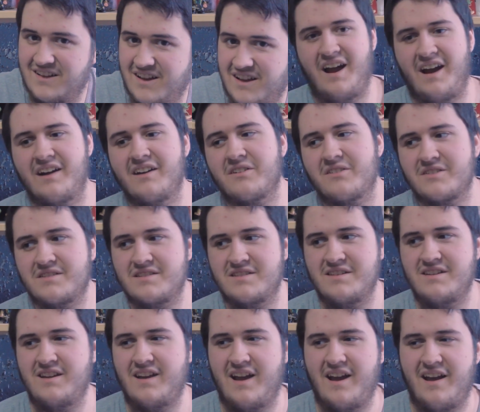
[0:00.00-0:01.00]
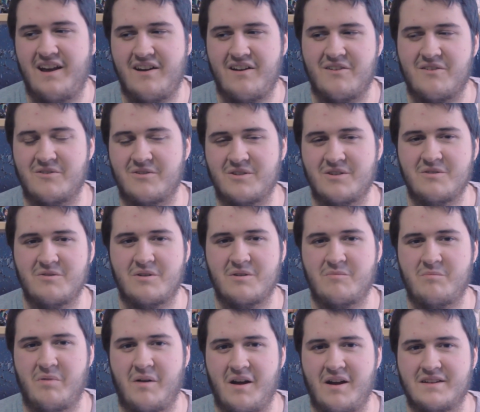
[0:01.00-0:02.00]
I don't see how you
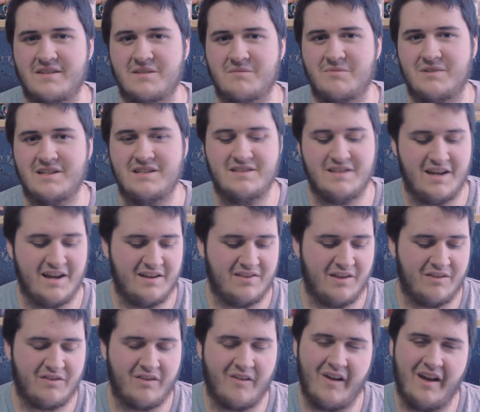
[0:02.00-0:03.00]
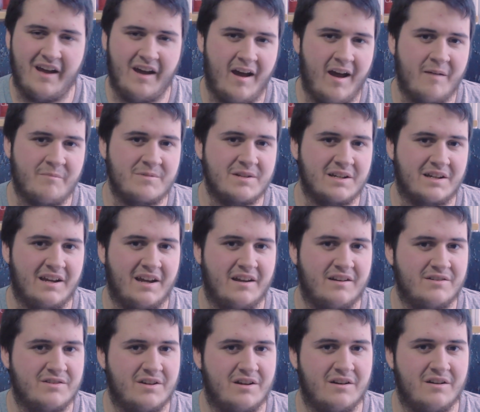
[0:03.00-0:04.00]
could possibly say that the haptic
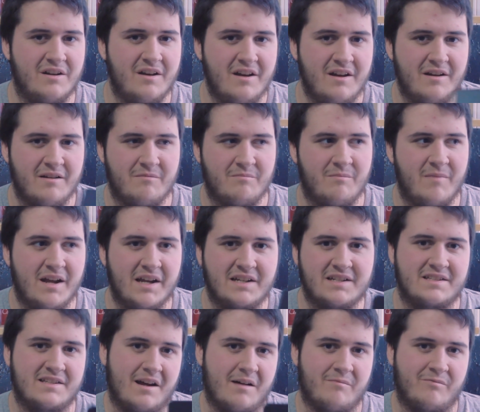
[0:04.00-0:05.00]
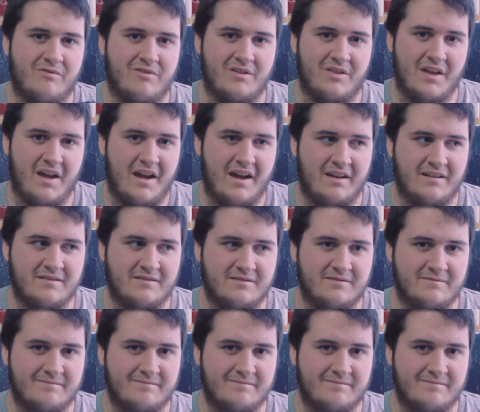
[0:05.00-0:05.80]
engine makes up for that.